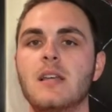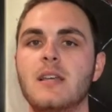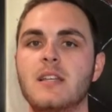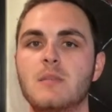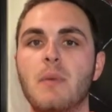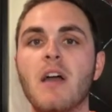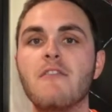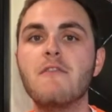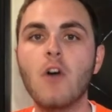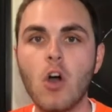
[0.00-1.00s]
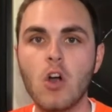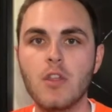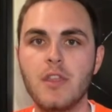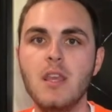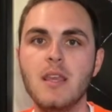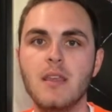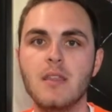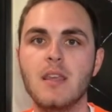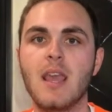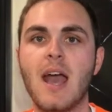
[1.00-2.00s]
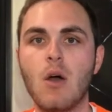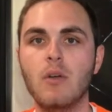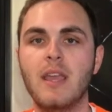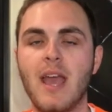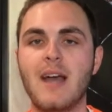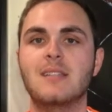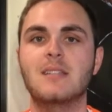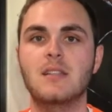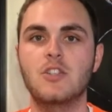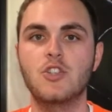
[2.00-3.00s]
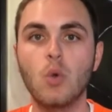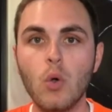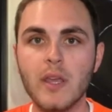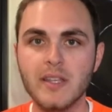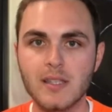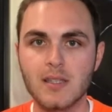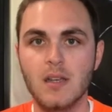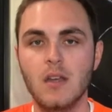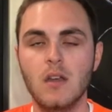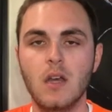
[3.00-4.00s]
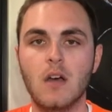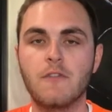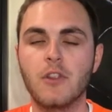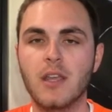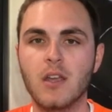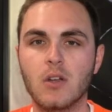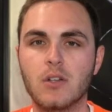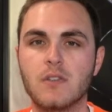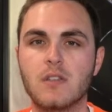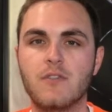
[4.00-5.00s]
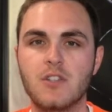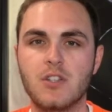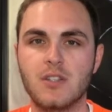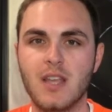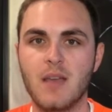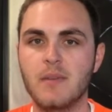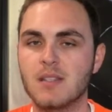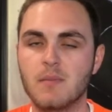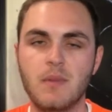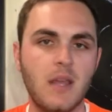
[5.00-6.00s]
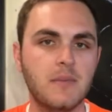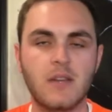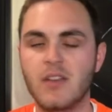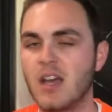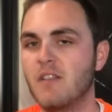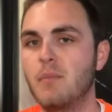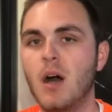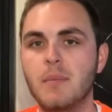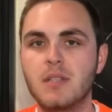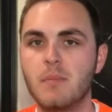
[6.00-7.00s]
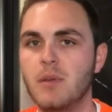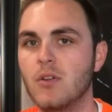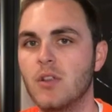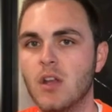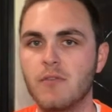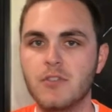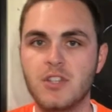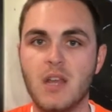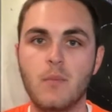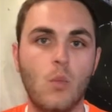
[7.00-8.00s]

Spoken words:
is by far the outcast choice for the characters of Shazam, and some names that have kind of popped up here and there for Shazam.